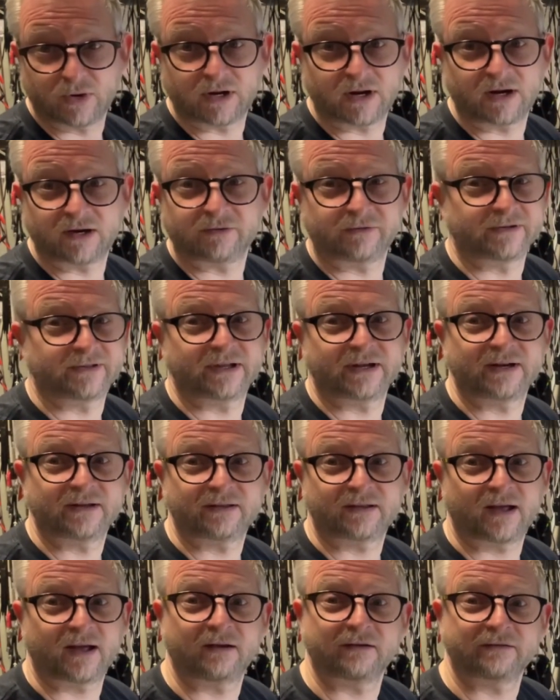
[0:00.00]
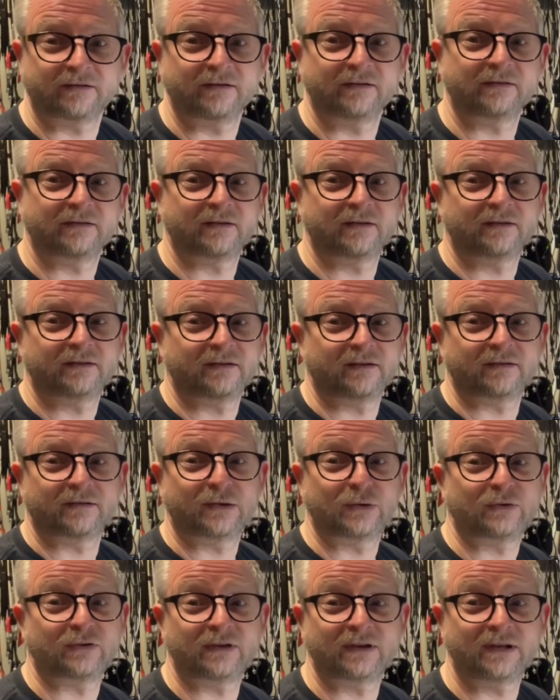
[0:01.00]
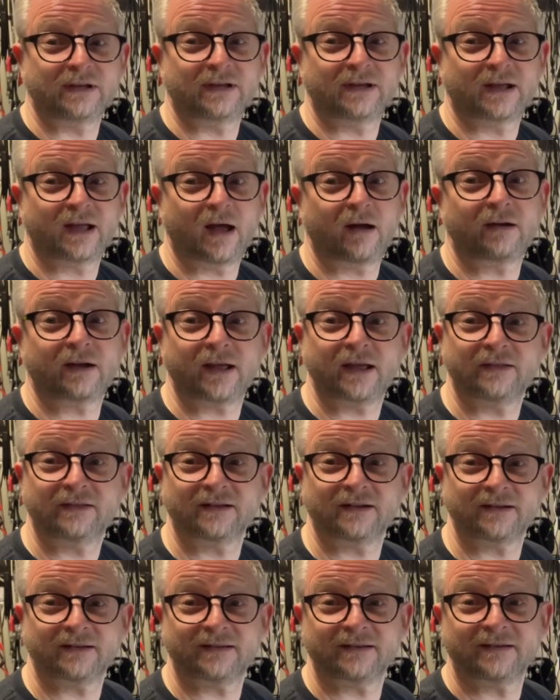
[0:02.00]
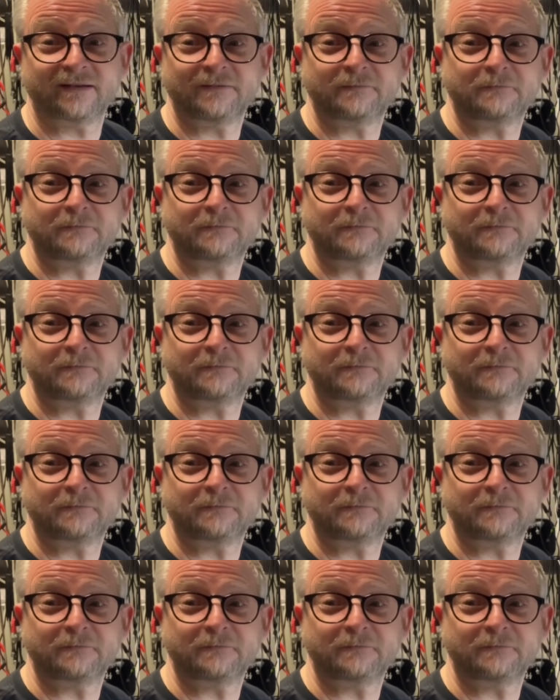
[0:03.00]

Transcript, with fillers: one hundred and one thousand just to see how they handle it.